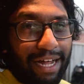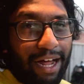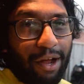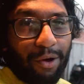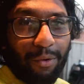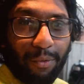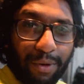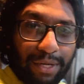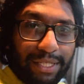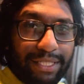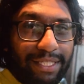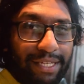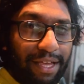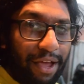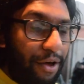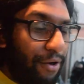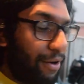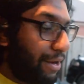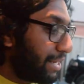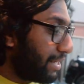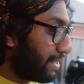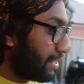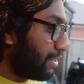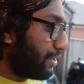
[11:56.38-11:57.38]
I was
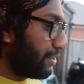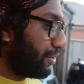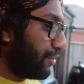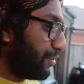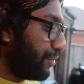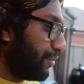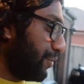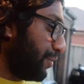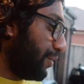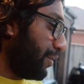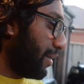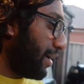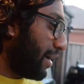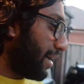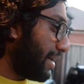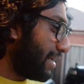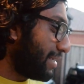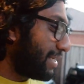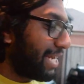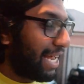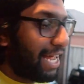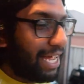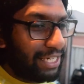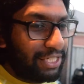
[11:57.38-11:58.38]
going to
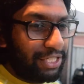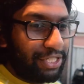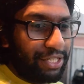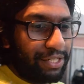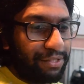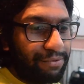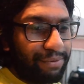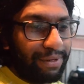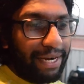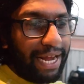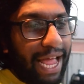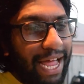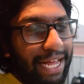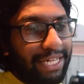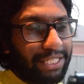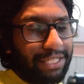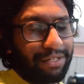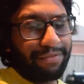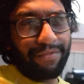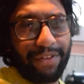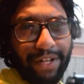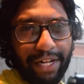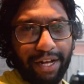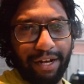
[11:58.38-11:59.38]
attach a
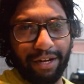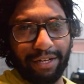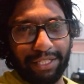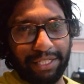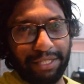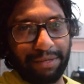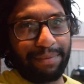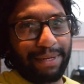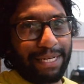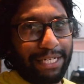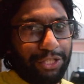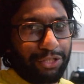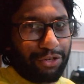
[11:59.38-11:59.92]
reaction video to me